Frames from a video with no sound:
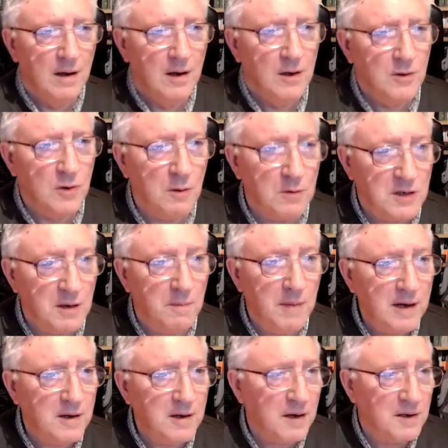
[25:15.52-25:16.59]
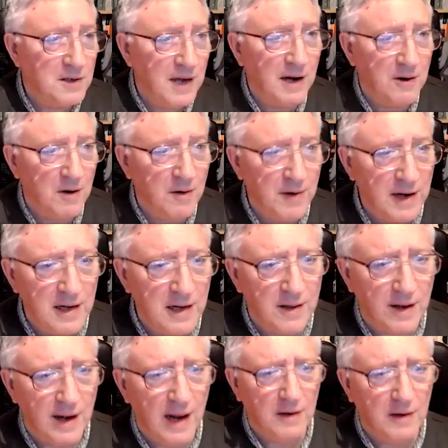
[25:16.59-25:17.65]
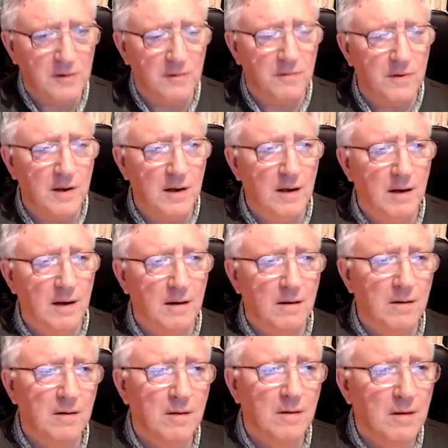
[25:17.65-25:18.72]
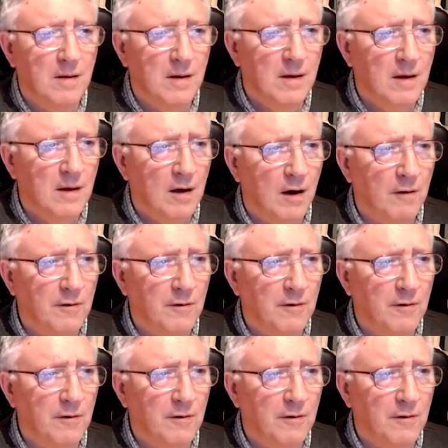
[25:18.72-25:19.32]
So there was a militant zealot already in the ranks of the uh,